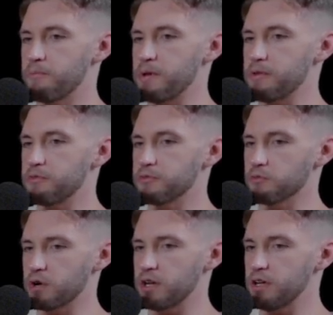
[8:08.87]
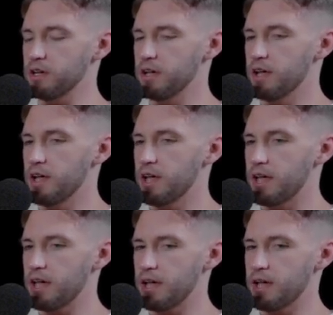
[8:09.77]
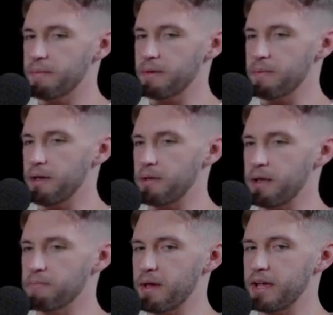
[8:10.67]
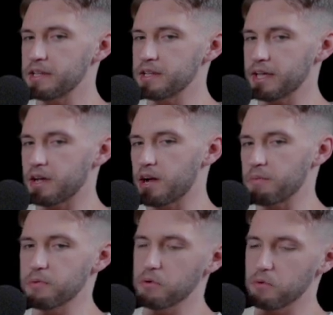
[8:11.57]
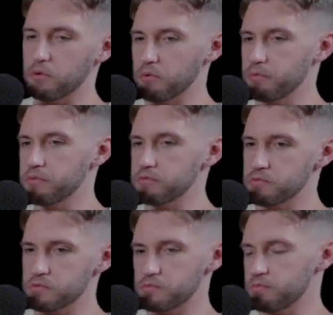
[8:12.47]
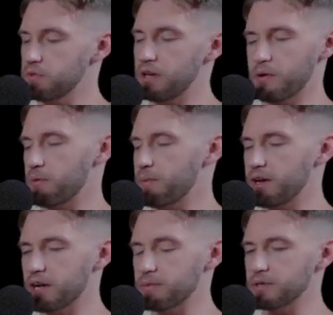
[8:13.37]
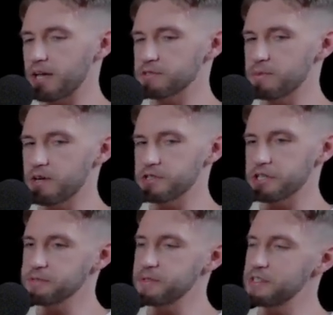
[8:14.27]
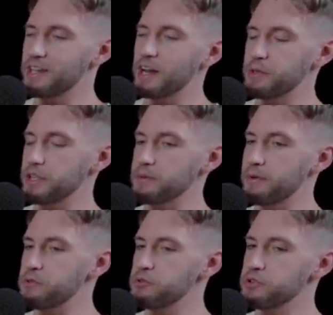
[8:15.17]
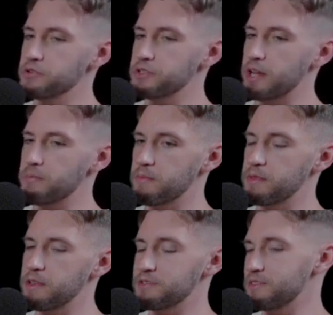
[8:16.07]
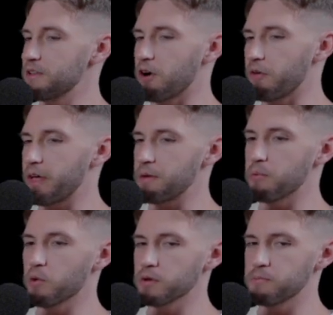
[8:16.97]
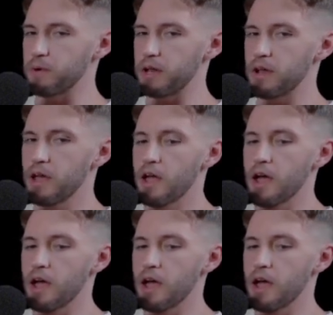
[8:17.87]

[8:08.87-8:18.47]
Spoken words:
be free. And made like a couple. Anyway, we made a couple last minute adjustments, and I don't think the minutia is all that important, but